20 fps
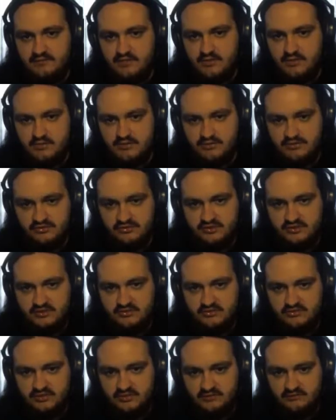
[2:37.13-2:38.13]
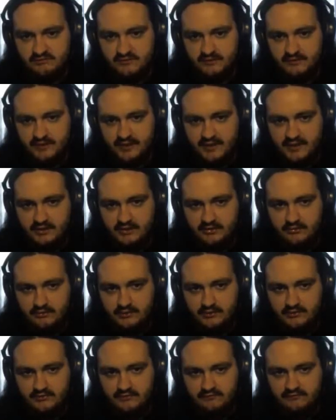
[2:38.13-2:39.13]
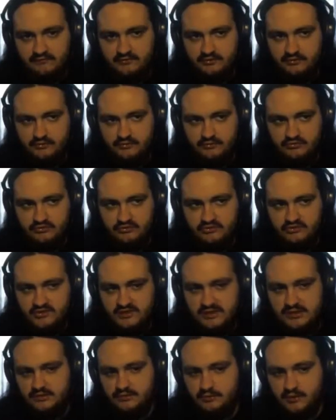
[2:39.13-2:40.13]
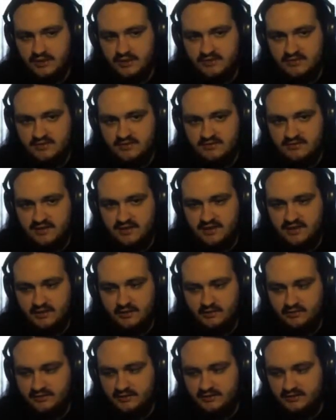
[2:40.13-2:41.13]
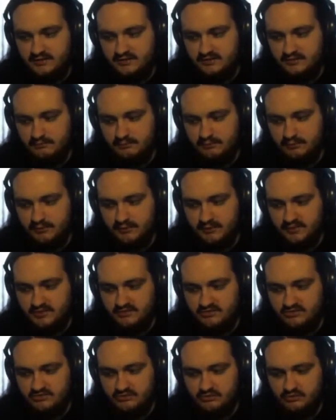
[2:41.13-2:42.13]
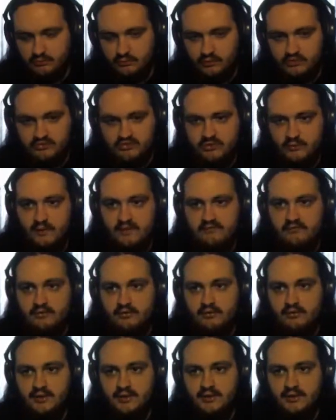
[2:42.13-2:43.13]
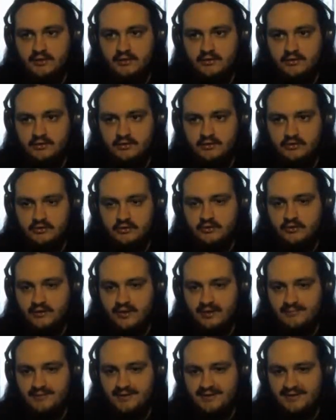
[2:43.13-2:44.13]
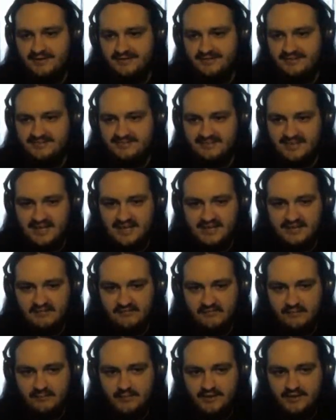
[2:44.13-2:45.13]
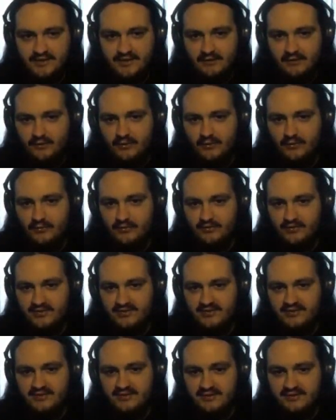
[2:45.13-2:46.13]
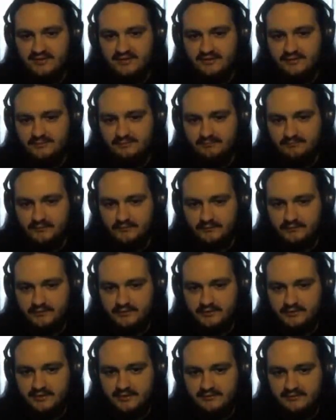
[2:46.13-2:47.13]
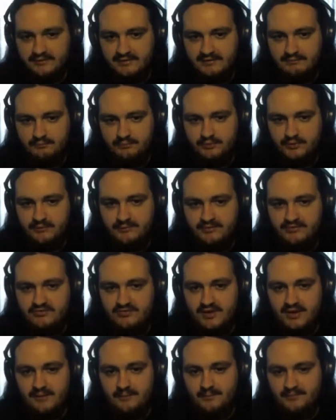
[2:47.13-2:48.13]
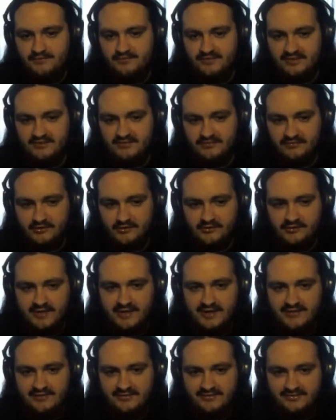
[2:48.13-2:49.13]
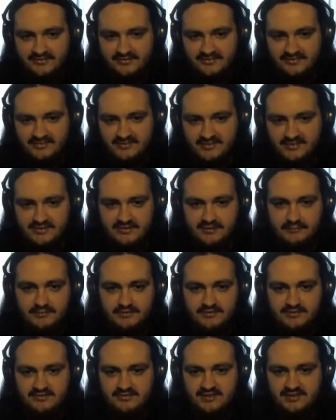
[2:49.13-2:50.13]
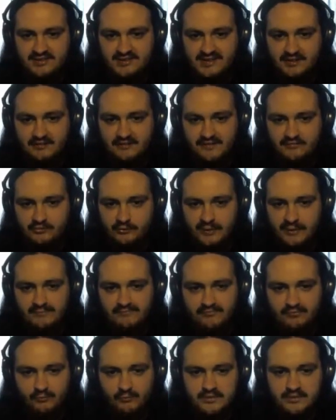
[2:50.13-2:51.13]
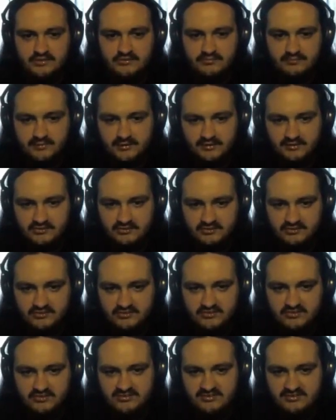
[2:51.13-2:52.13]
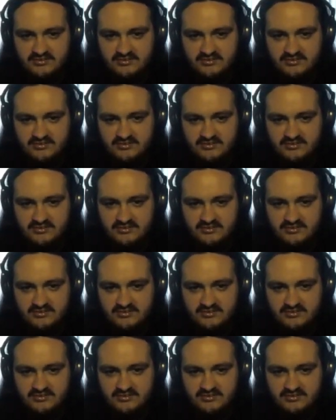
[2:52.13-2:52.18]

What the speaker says: though this gun is not very accurate, if you just need to hit the tank on any place whatsoever and you're aiming on the side of a big OHO, then you know that pretty much compensates for your accuracy. I mean, it's not like you have to aim for weak spots, it's just